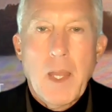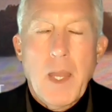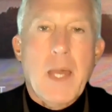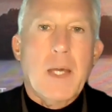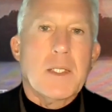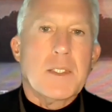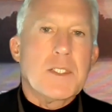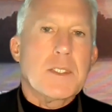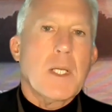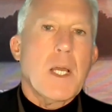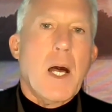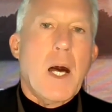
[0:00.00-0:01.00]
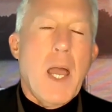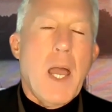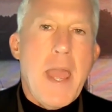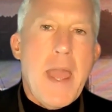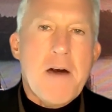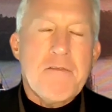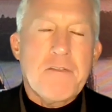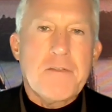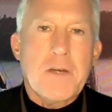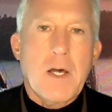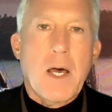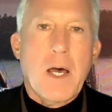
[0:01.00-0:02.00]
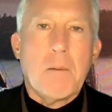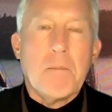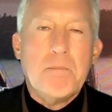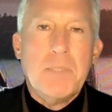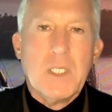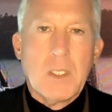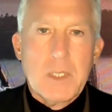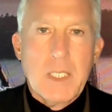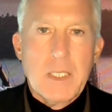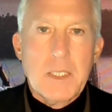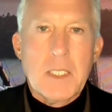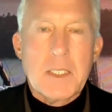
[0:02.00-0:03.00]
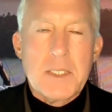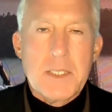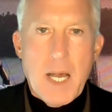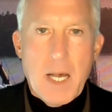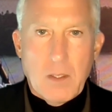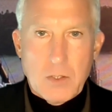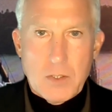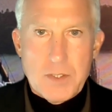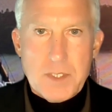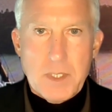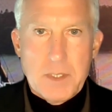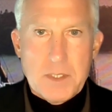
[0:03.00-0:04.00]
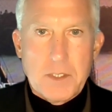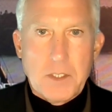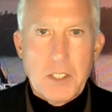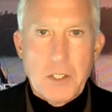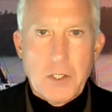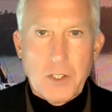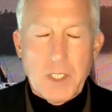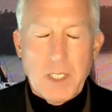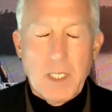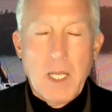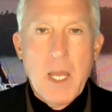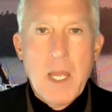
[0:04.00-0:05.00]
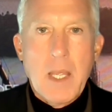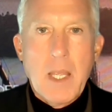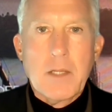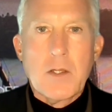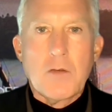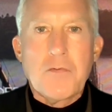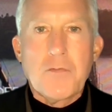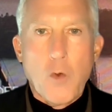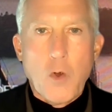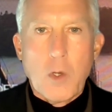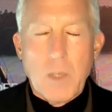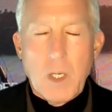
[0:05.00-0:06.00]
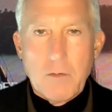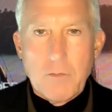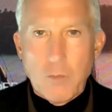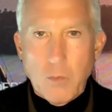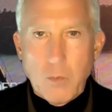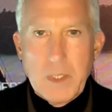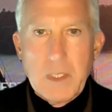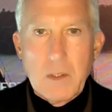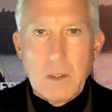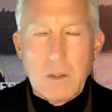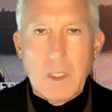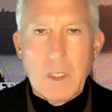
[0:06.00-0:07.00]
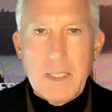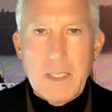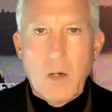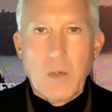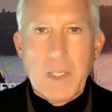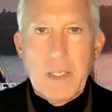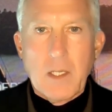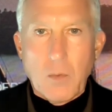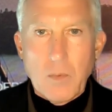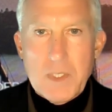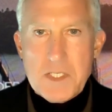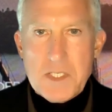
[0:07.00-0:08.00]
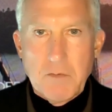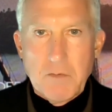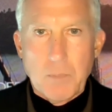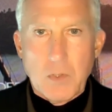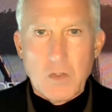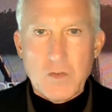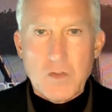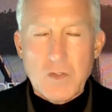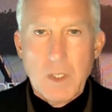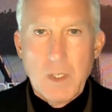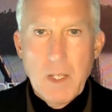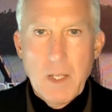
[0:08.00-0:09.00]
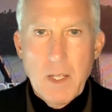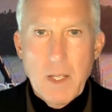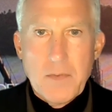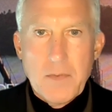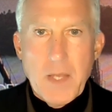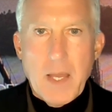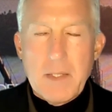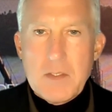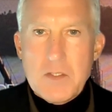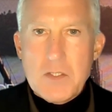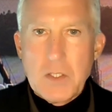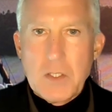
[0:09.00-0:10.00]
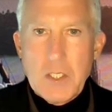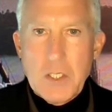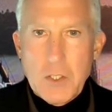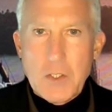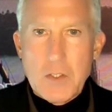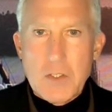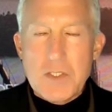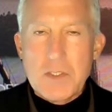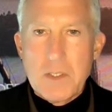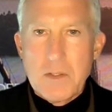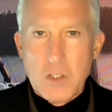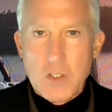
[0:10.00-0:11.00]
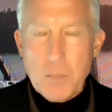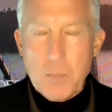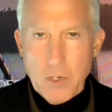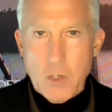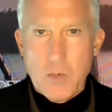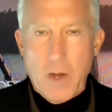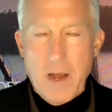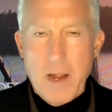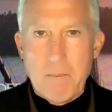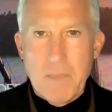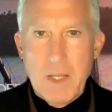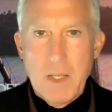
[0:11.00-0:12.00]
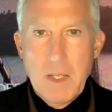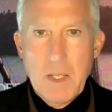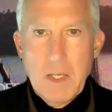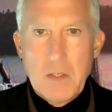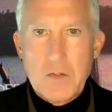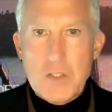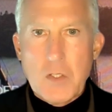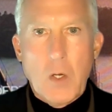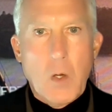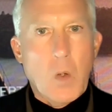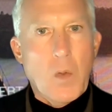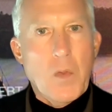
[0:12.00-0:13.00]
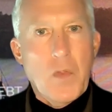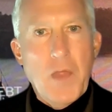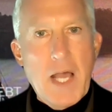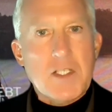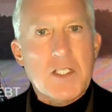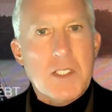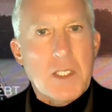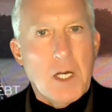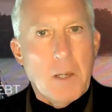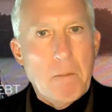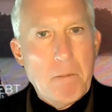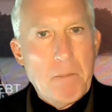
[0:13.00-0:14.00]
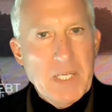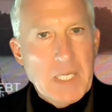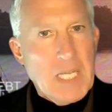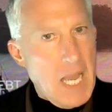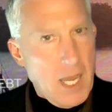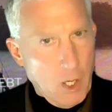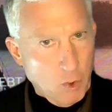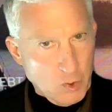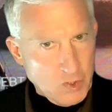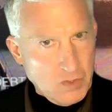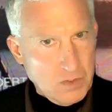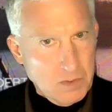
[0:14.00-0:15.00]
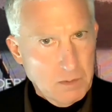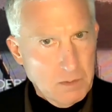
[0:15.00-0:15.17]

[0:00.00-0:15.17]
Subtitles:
has $500 million in security in the form of real accounting receivables that secures this program. So that's a big house